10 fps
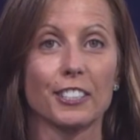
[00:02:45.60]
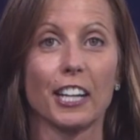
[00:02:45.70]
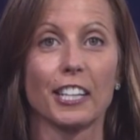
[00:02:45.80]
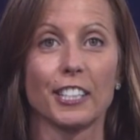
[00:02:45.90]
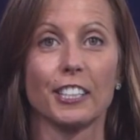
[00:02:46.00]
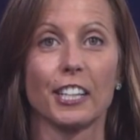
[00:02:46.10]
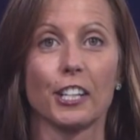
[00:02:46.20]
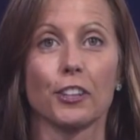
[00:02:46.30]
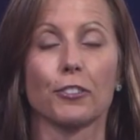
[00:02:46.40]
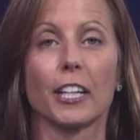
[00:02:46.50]

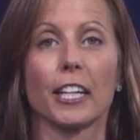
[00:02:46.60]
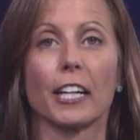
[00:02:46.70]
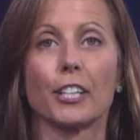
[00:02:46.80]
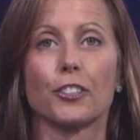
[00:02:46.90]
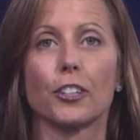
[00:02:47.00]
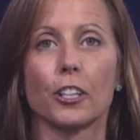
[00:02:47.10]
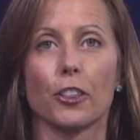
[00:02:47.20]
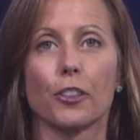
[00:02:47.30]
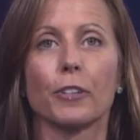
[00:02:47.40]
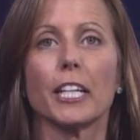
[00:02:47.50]
1993, and I took
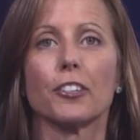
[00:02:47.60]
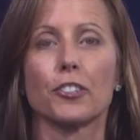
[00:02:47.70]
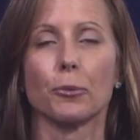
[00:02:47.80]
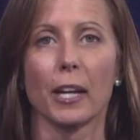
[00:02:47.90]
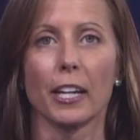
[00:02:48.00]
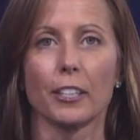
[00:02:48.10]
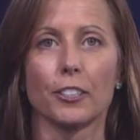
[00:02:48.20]
3 years away